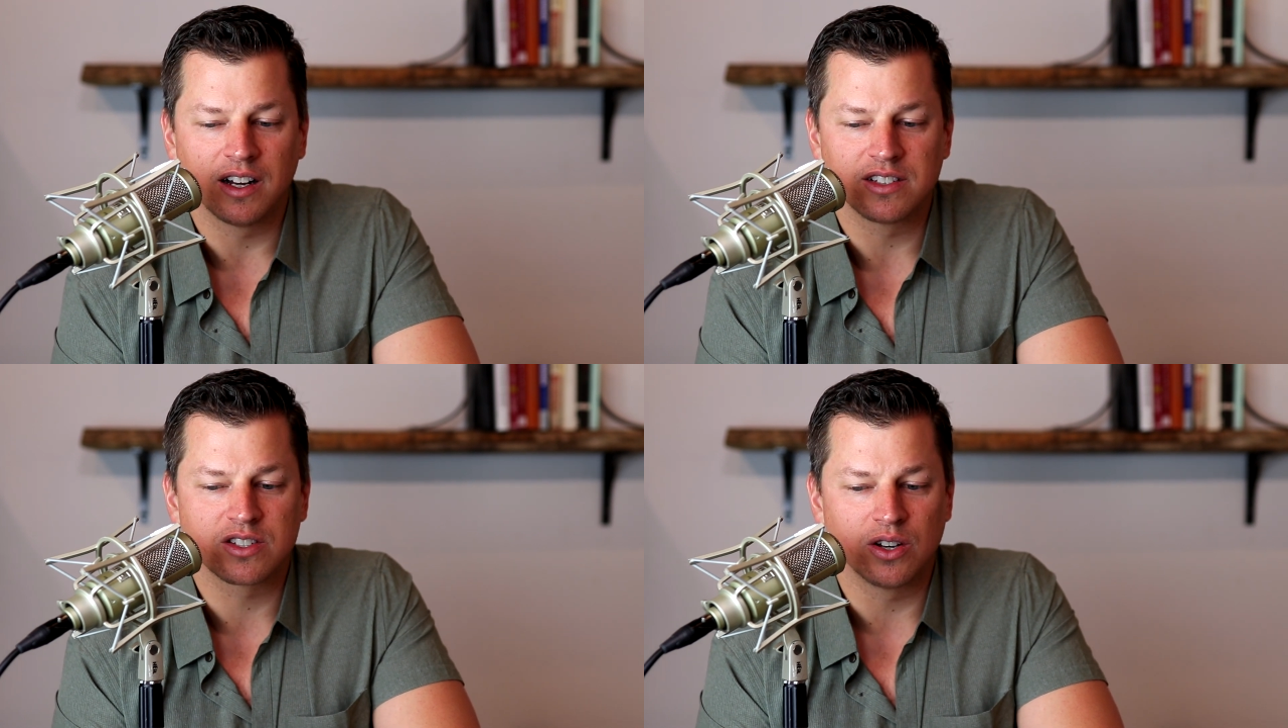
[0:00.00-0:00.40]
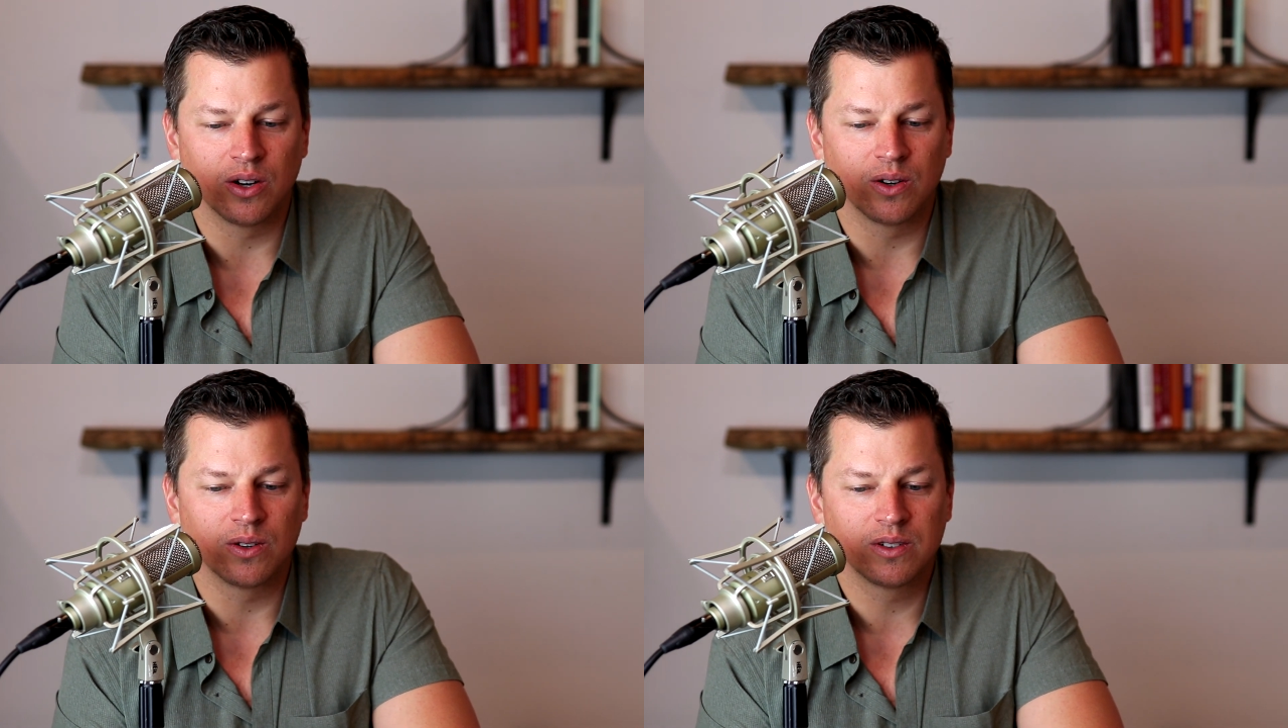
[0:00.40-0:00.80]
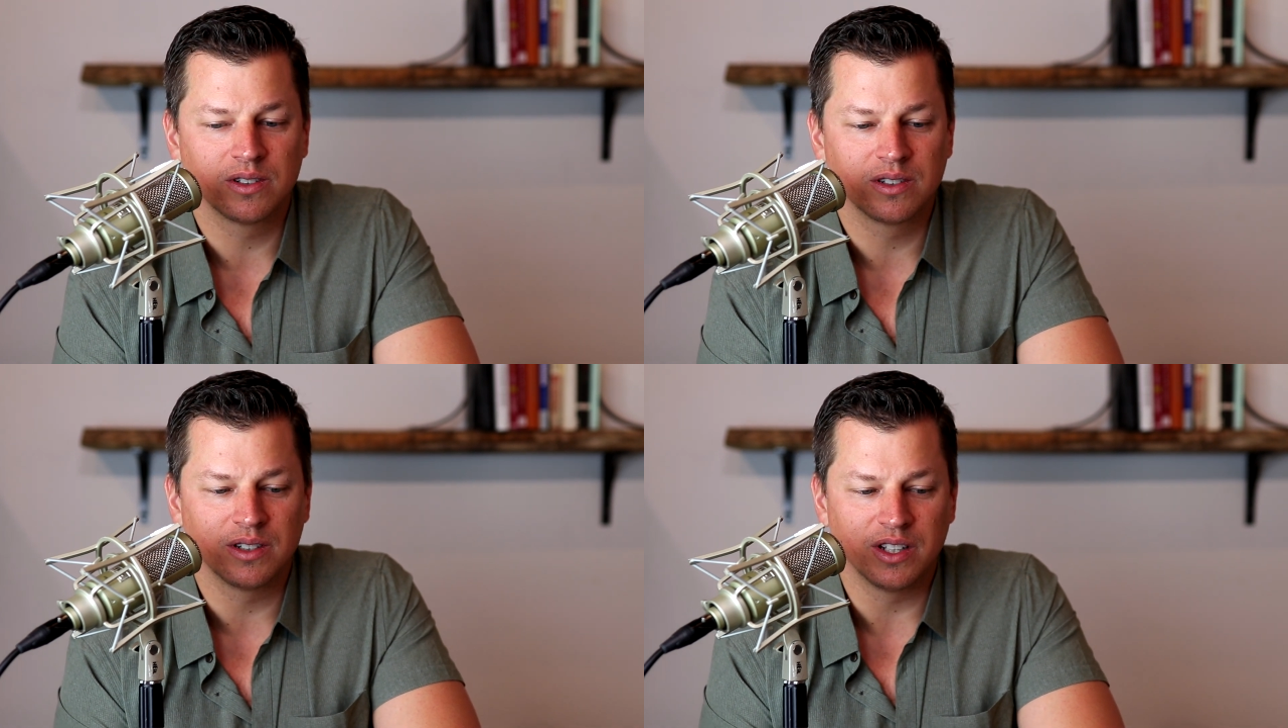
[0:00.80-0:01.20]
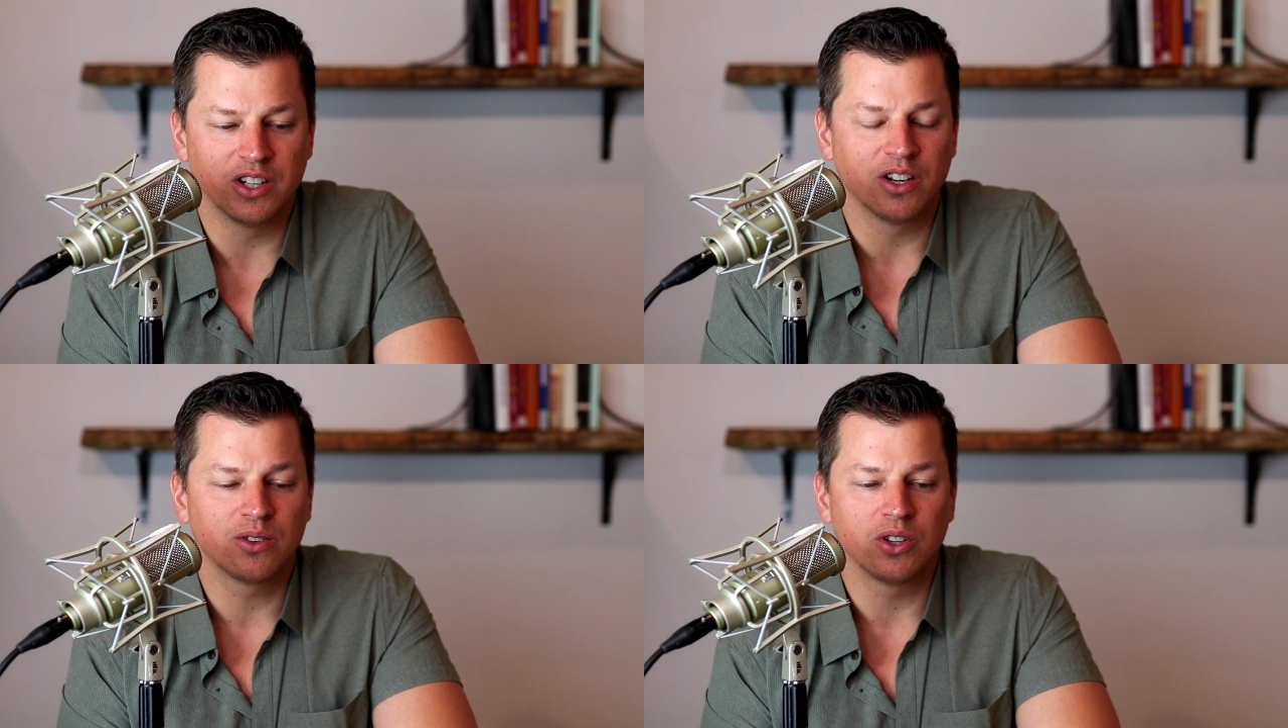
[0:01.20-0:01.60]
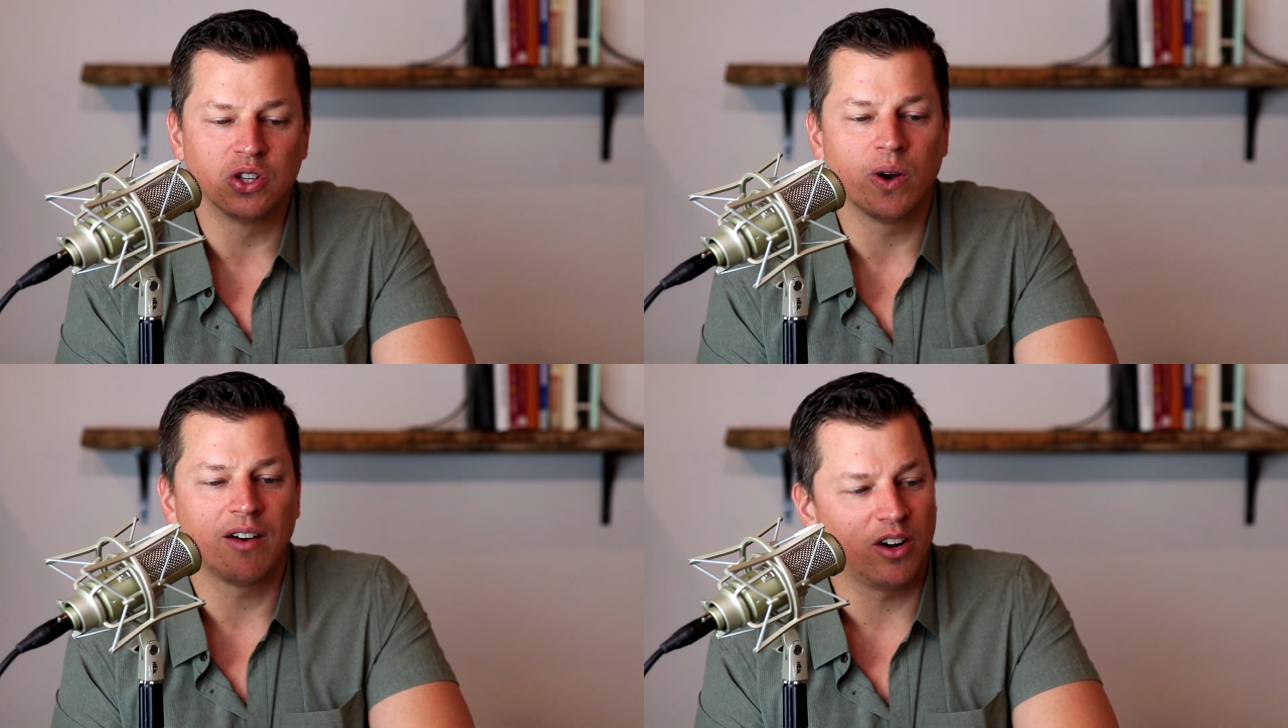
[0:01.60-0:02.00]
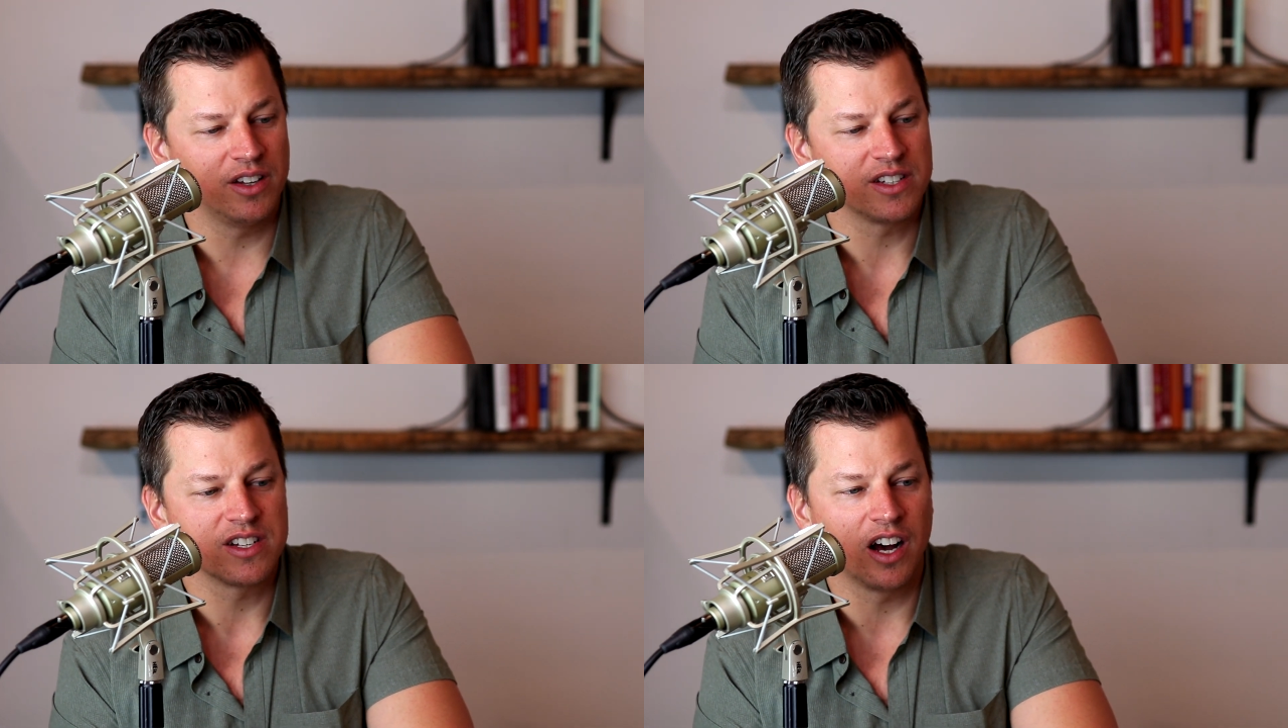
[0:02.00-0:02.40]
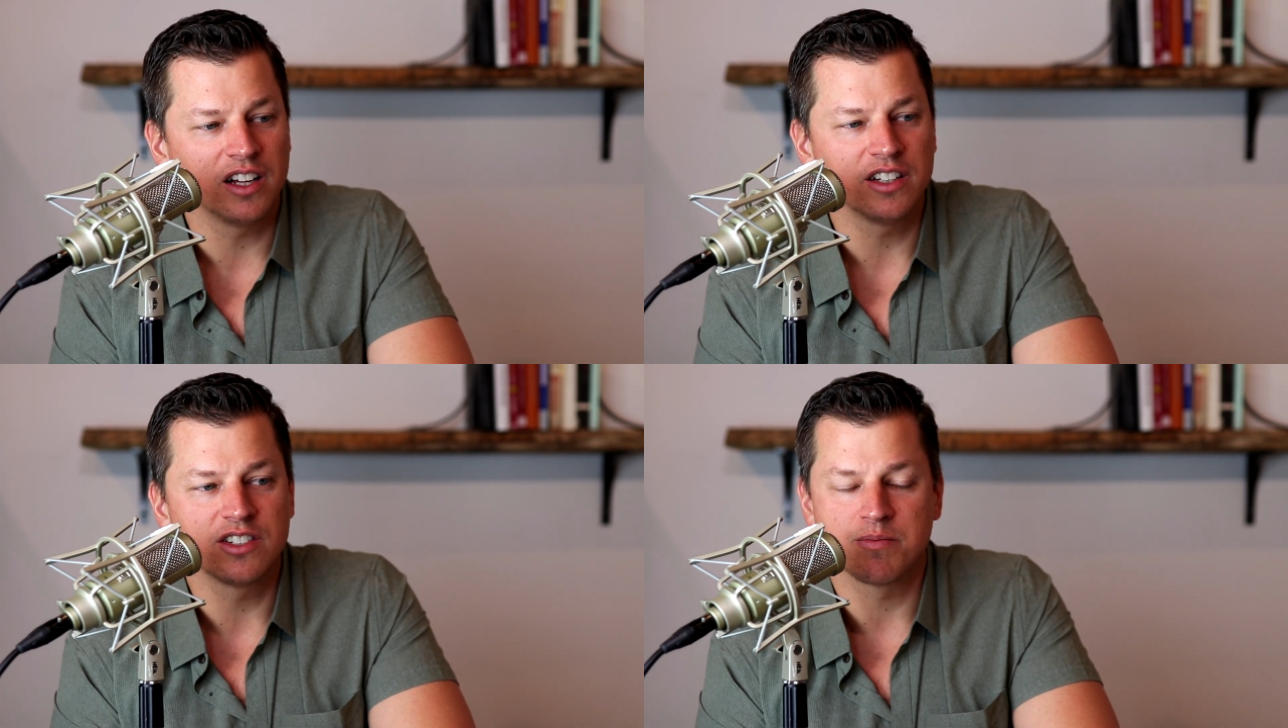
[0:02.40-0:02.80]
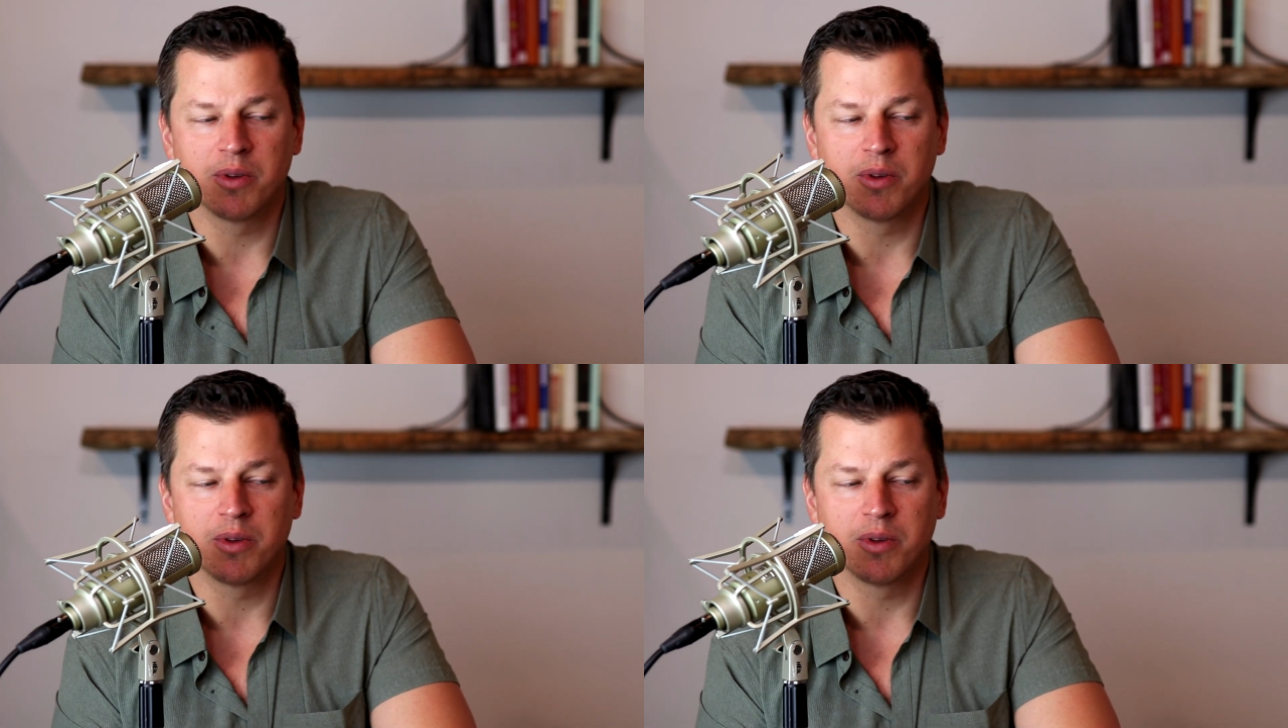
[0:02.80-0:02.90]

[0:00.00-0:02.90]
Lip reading: So, you have all this knowledge,